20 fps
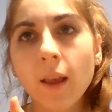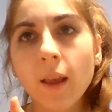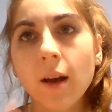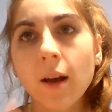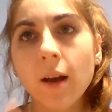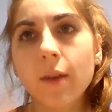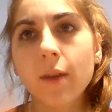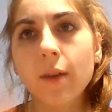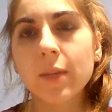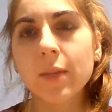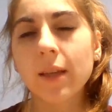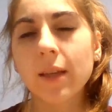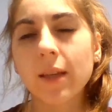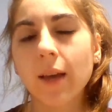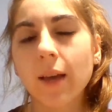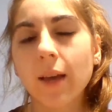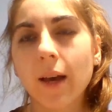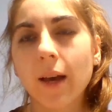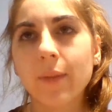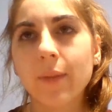I
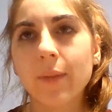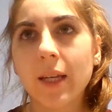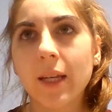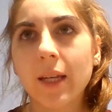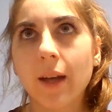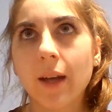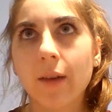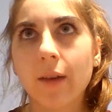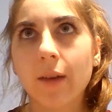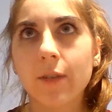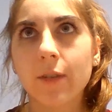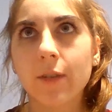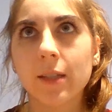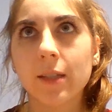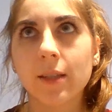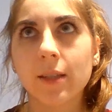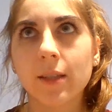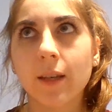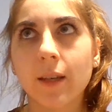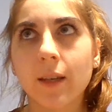mean,
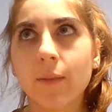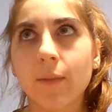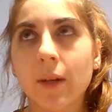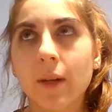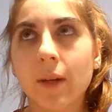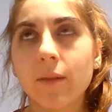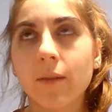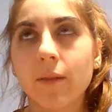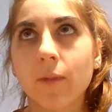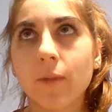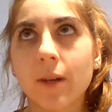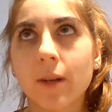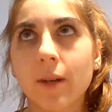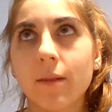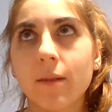obviously, one